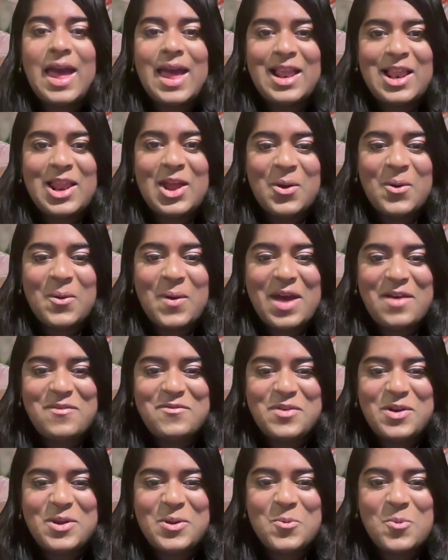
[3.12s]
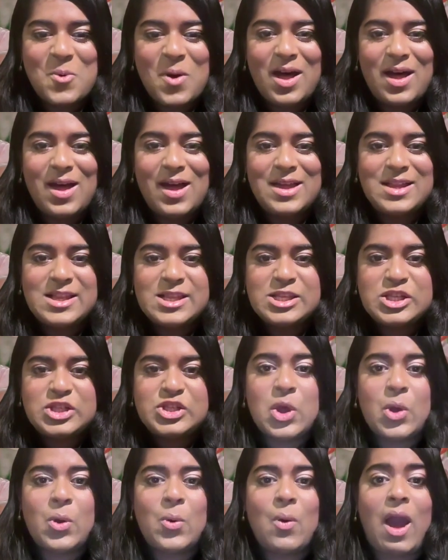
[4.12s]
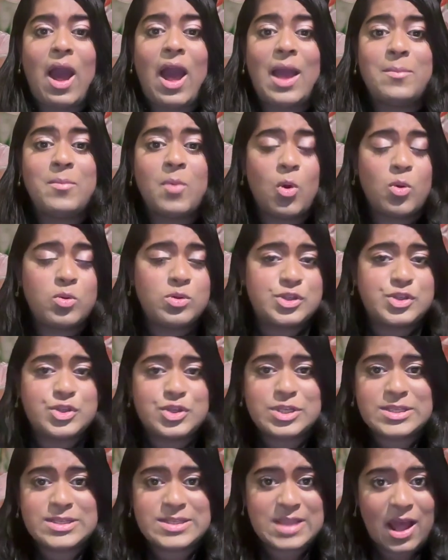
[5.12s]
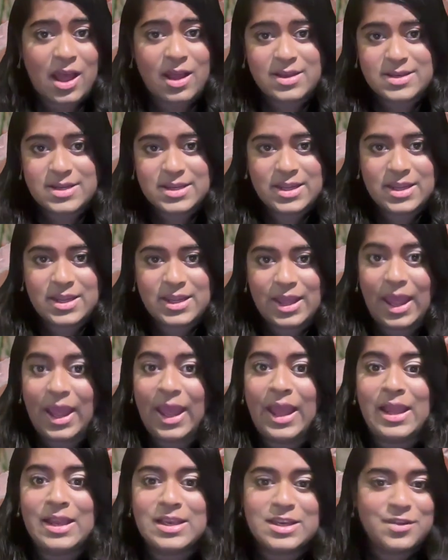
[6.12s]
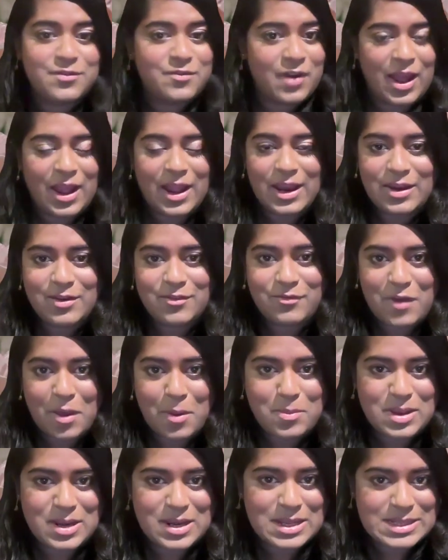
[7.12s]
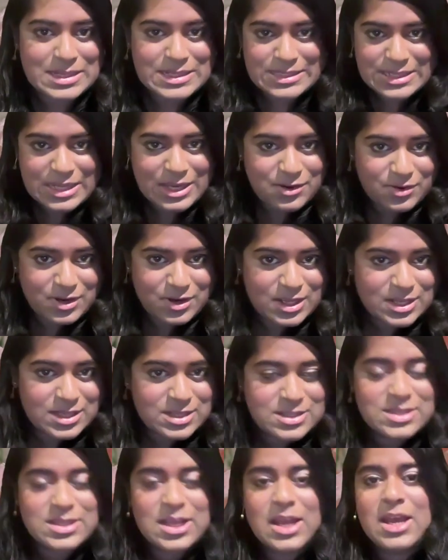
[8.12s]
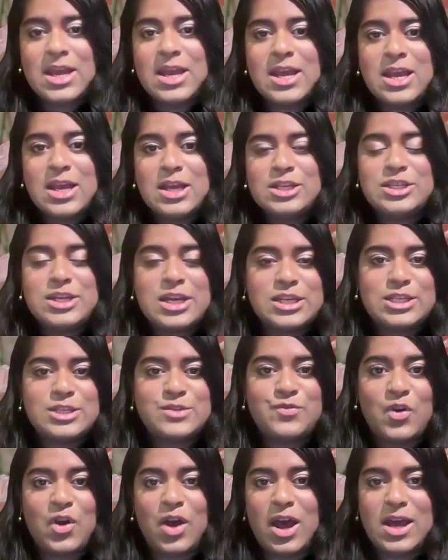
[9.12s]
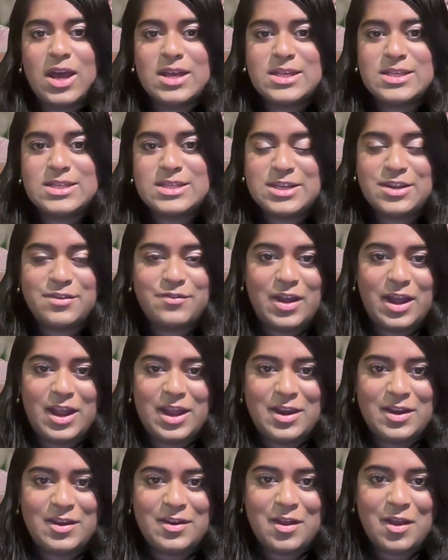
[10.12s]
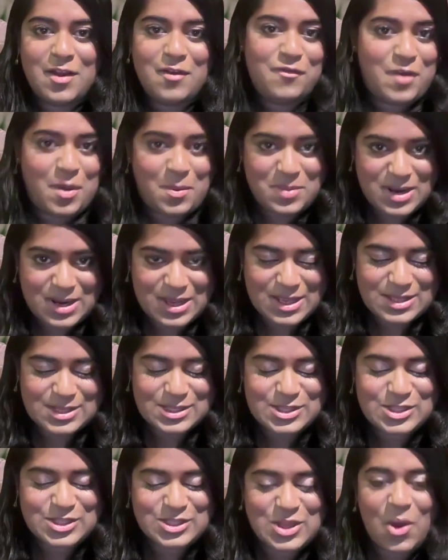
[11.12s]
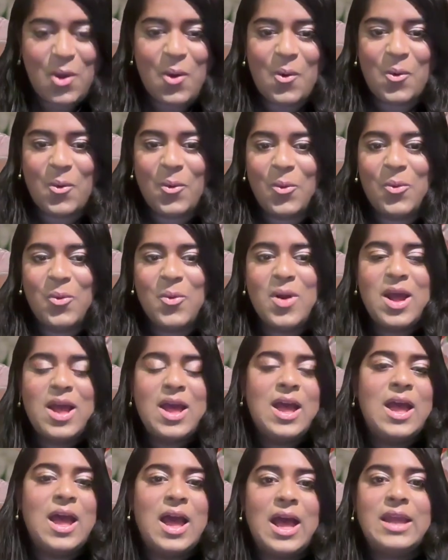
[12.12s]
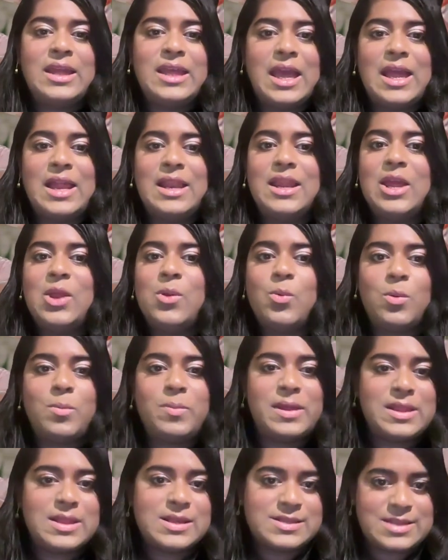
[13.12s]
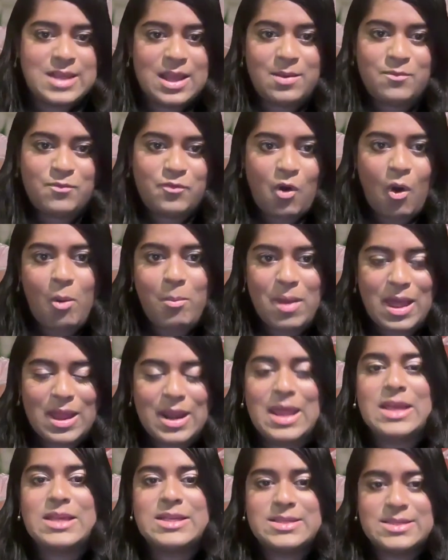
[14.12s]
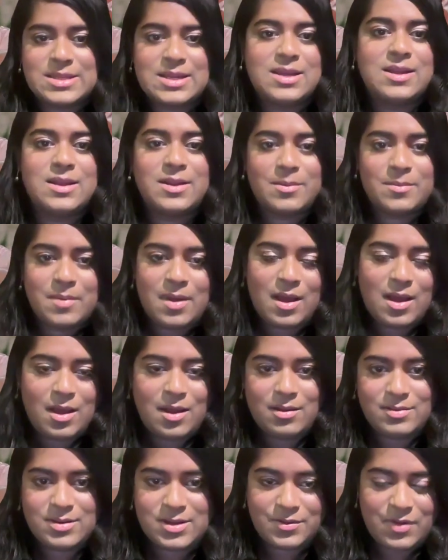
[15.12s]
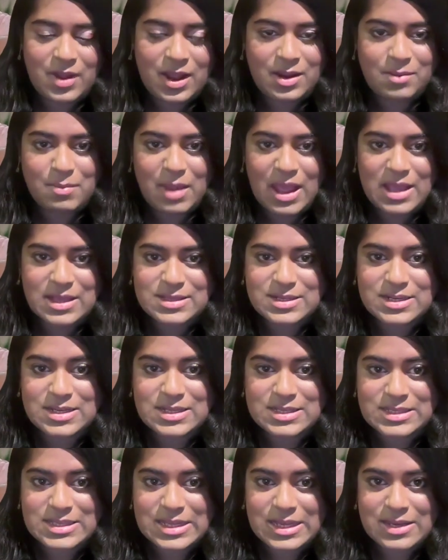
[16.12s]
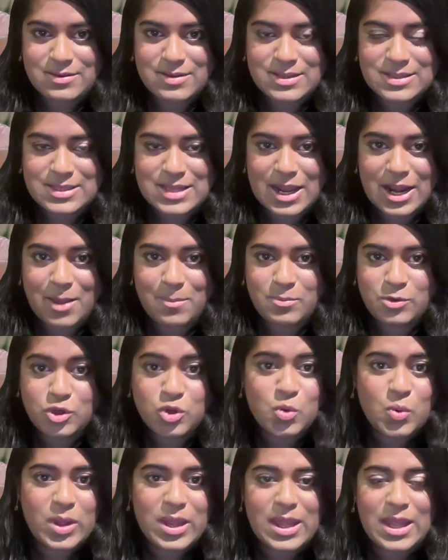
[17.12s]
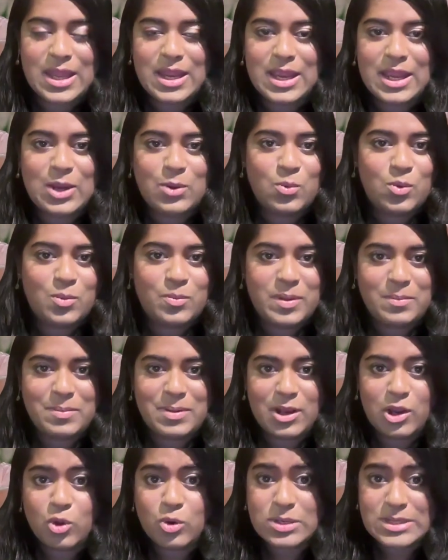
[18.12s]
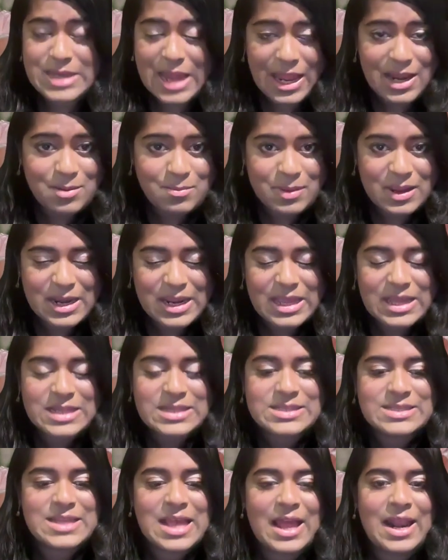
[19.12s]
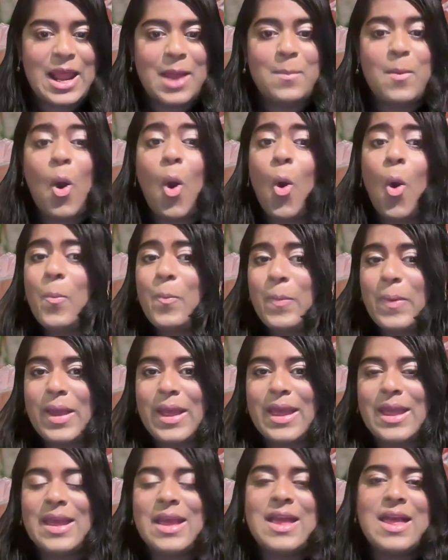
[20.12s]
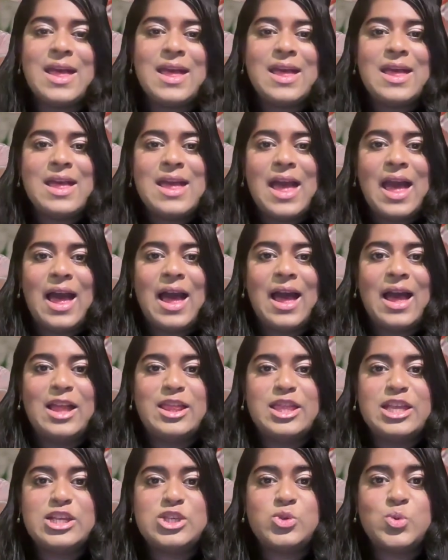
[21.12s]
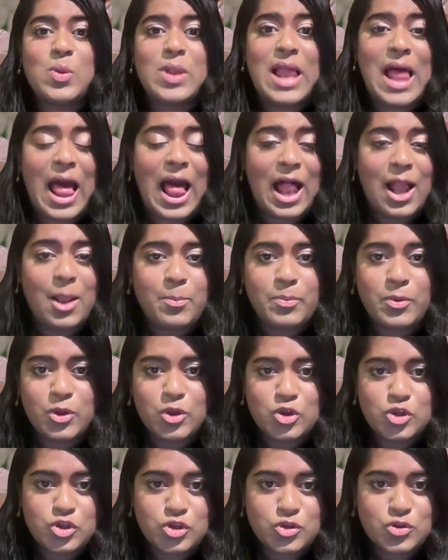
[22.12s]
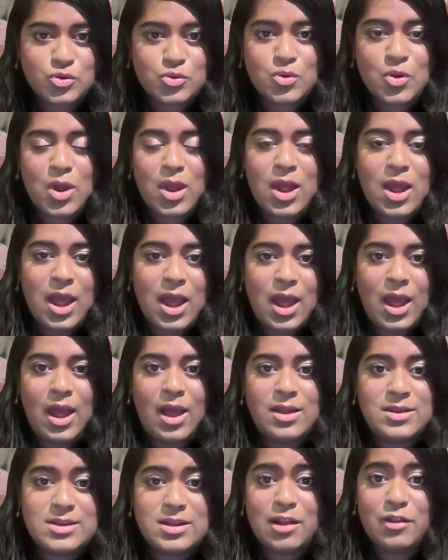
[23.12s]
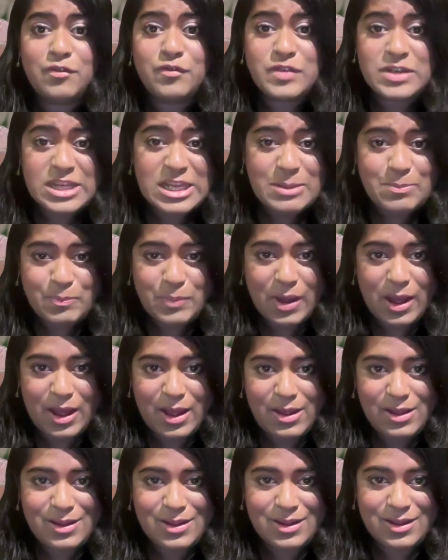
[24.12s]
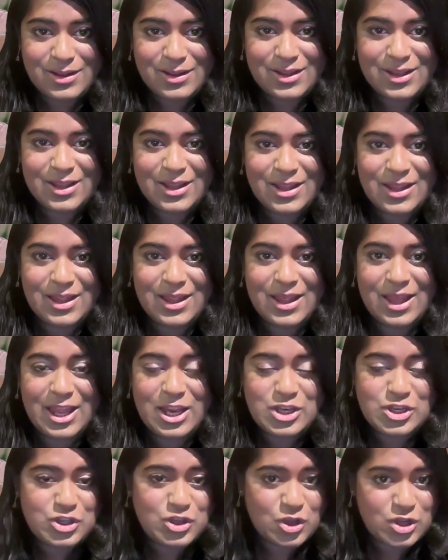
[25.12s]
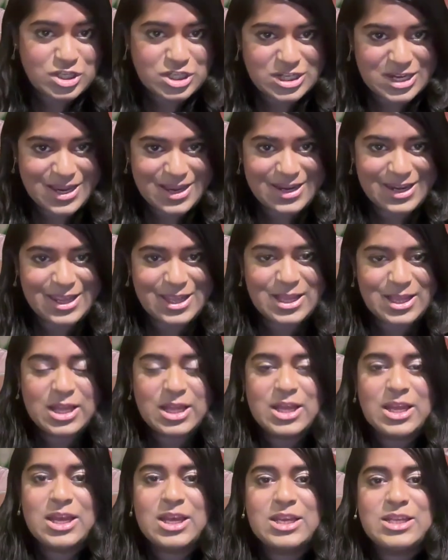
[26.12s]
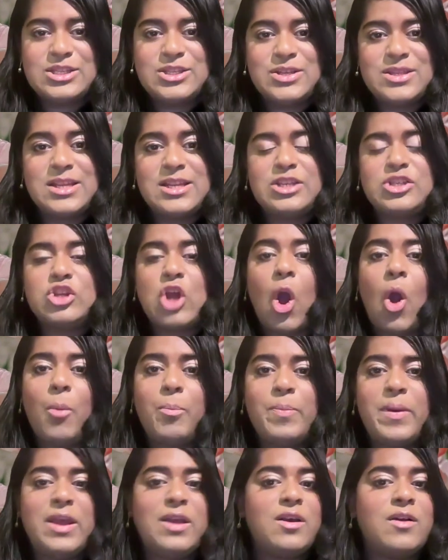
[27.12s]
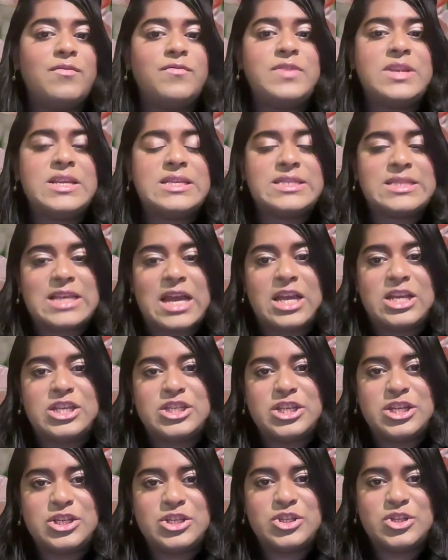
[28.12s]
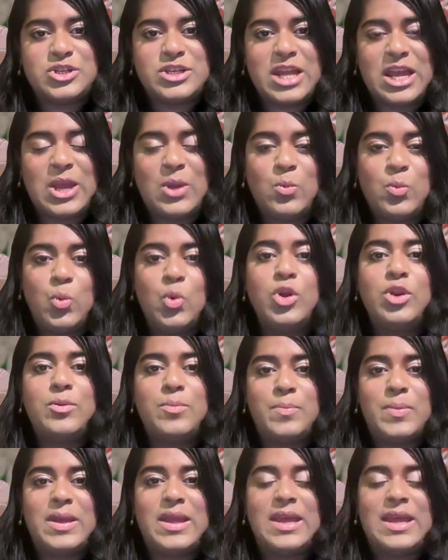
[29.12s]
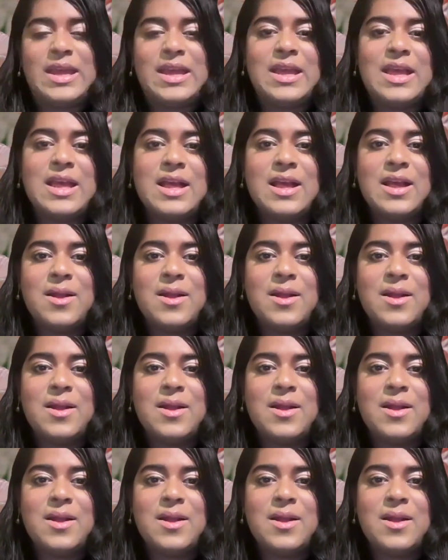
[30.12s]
Hello, everyone. So, I'm also starting a Divine Feminine series just for us Divine Feminines. So, again, it will be in the same format as the Divine Masculine series that I'm doing. It will be below 10 minutes, and I'm hoping this will help you to delve deeper into your journey. So, the topic of discussion today would be